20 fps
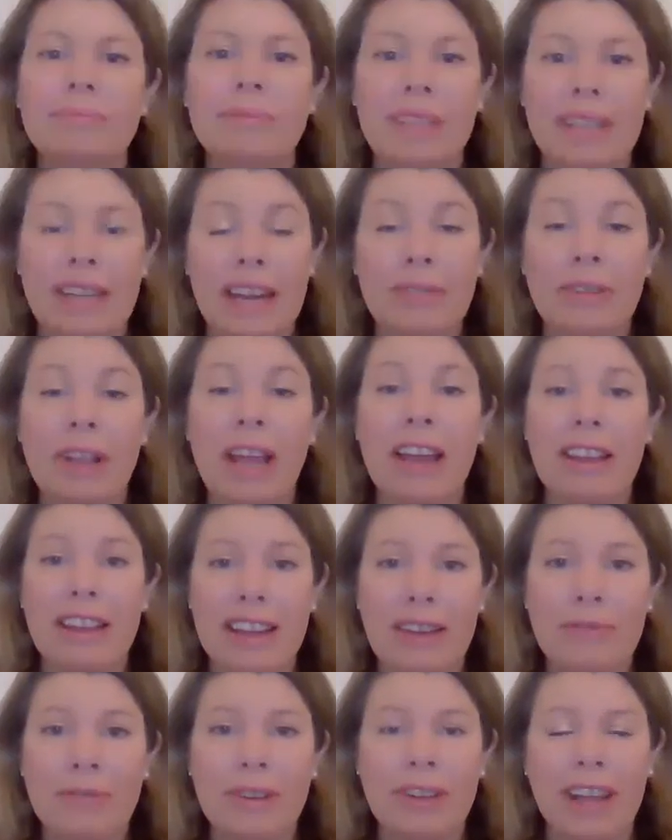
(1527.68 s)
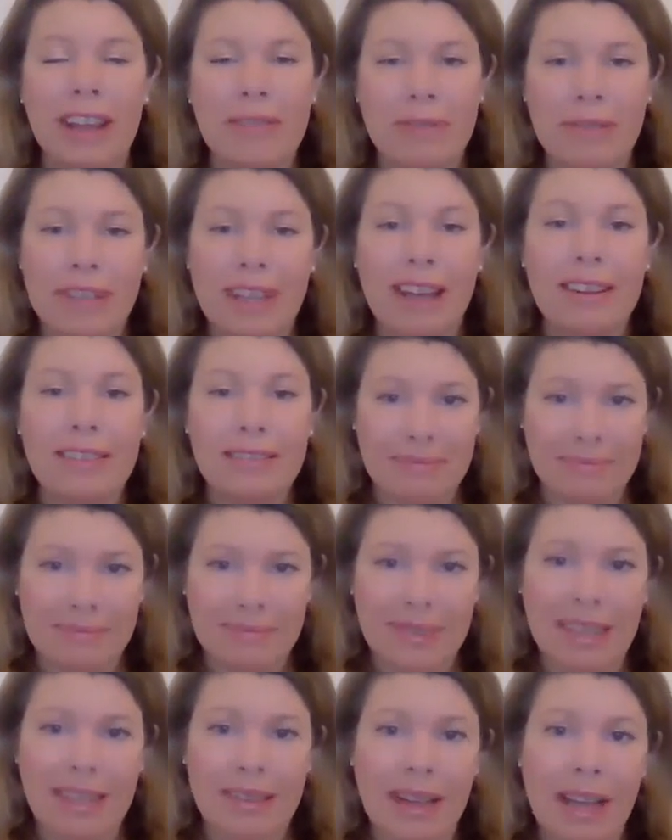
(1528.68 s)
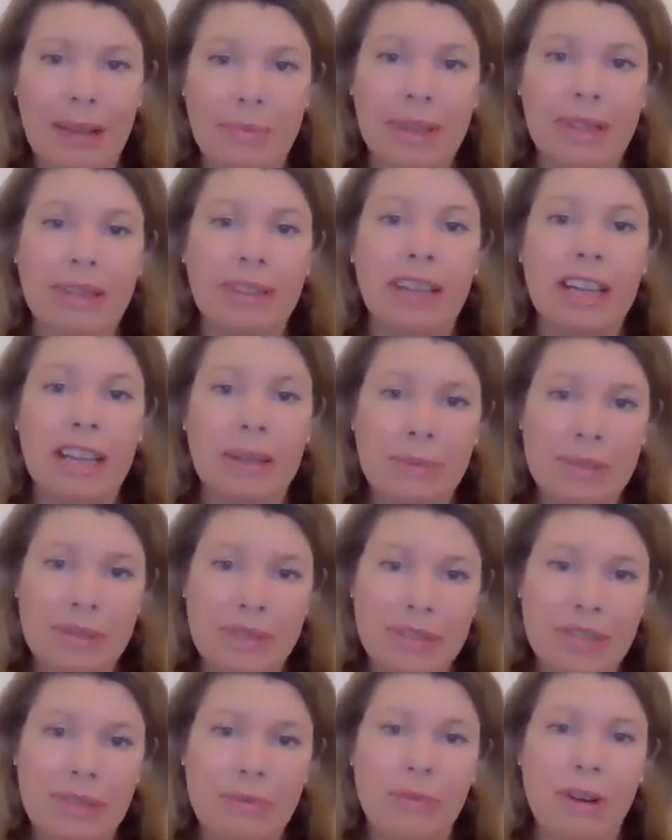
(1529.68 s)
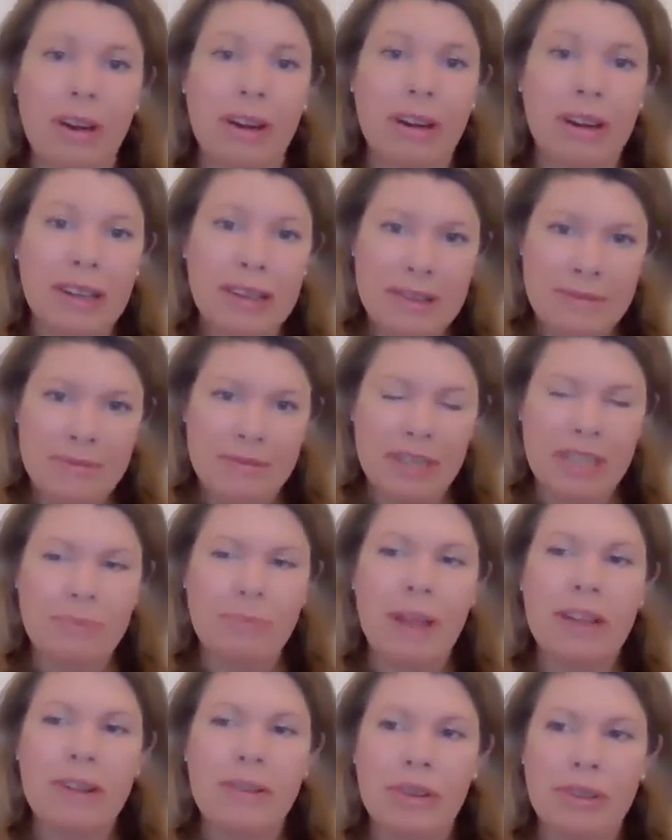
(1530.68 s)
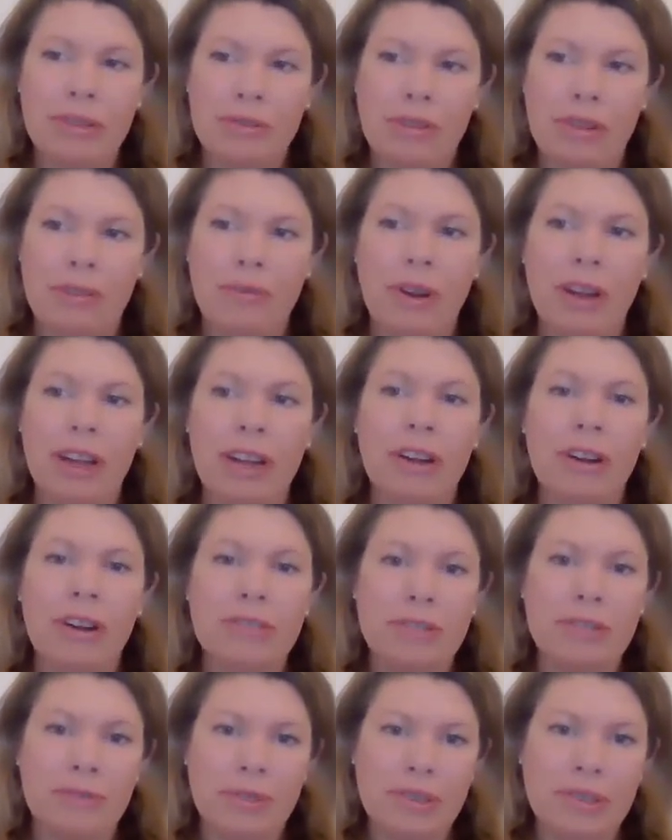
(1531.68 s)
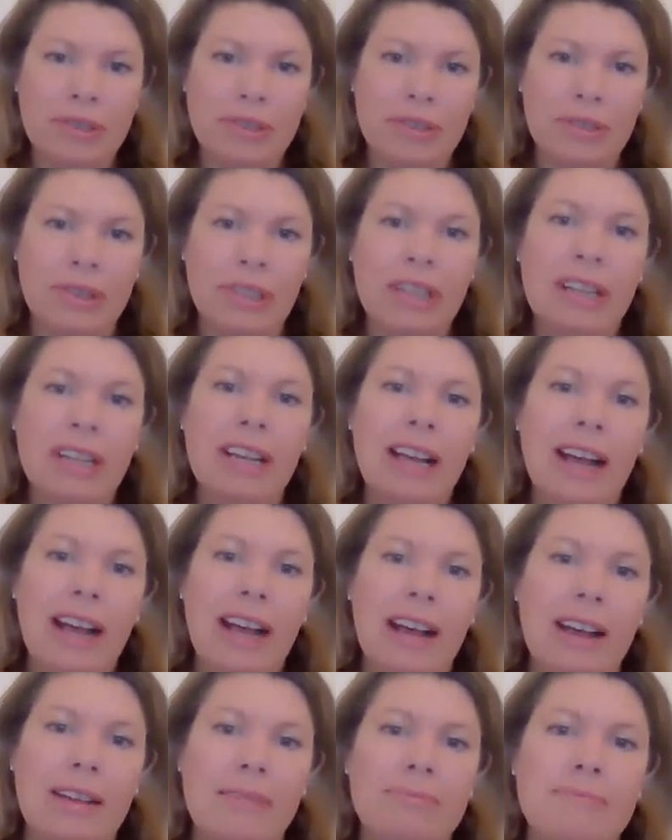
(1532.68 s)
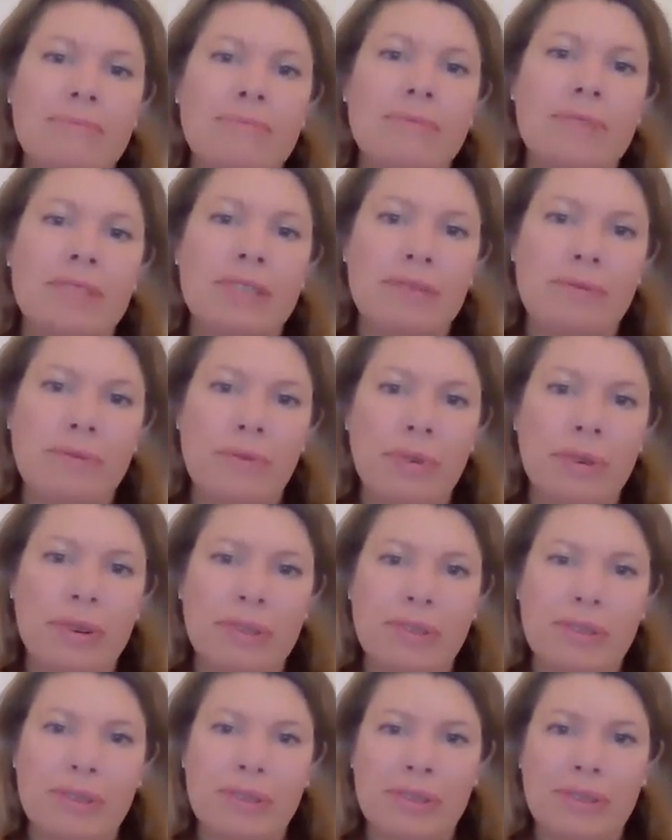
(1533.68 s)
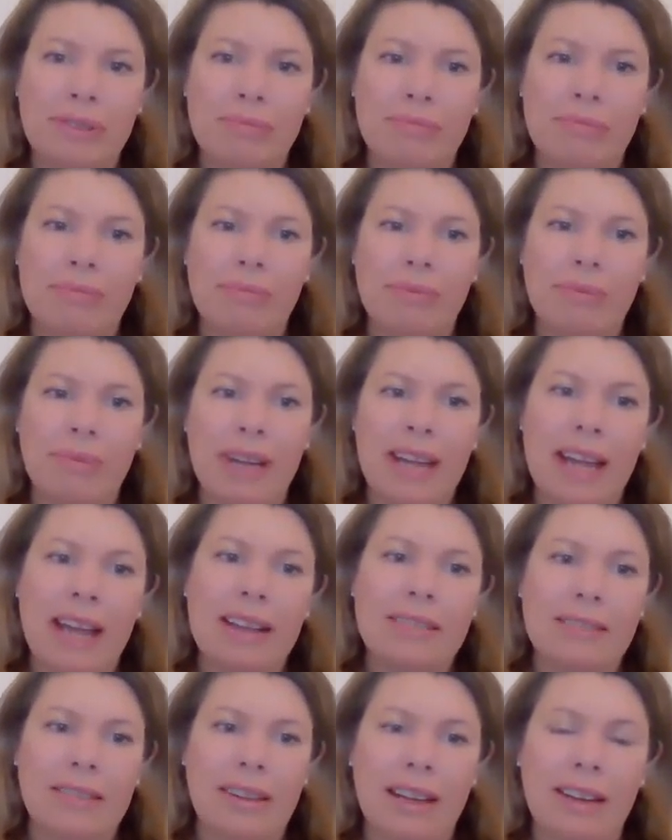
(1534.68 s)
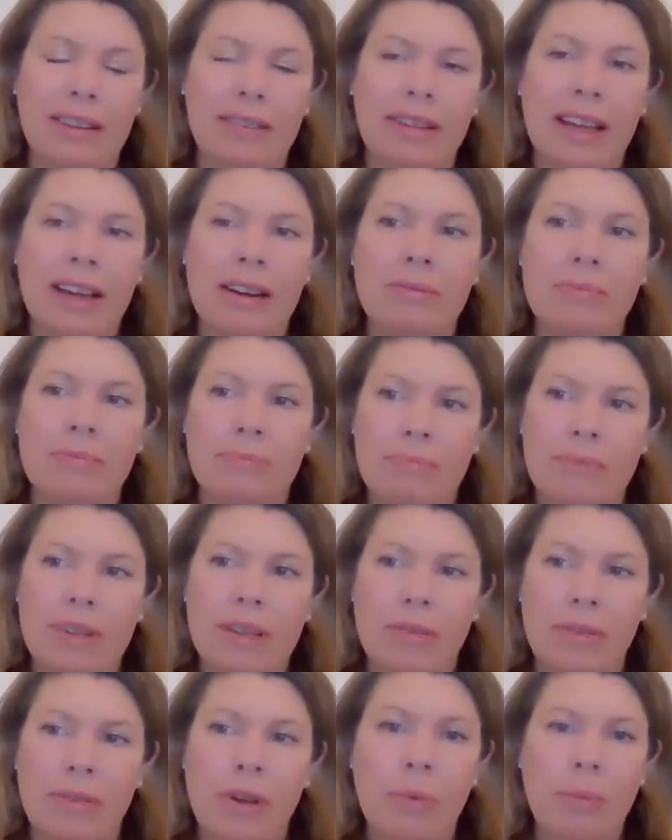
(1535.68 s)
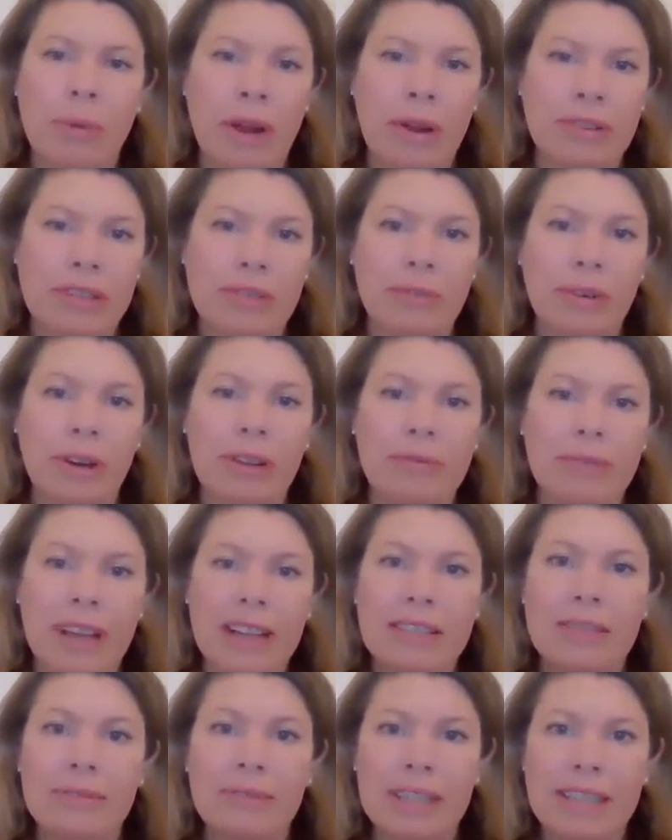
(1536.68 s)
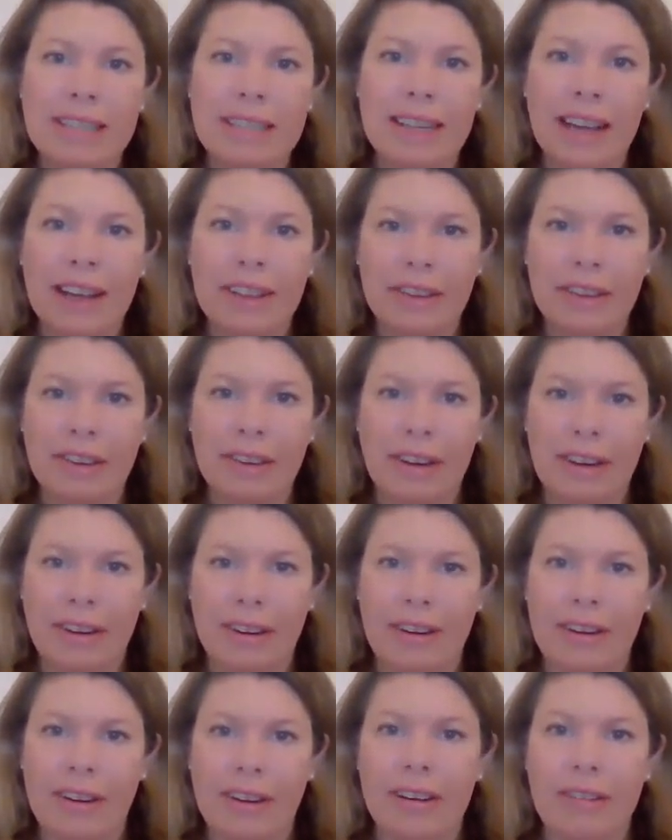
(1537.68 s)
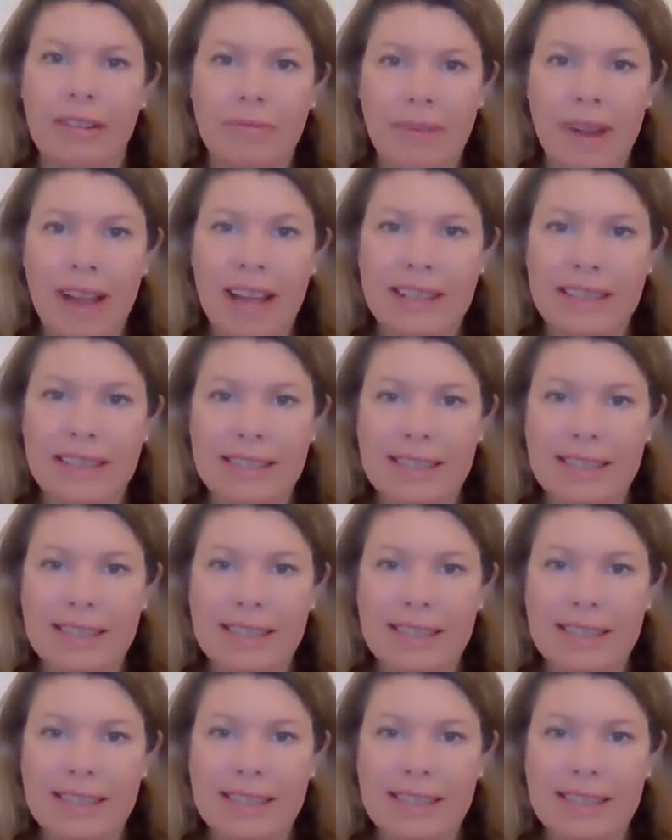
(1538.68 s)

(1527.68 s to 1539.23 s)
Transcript: and I can advocate for that. I'm in a lucky position where, despite going through a very controversial divorce, my ex and I are now, co-parenting very effectively together and are kind of friends.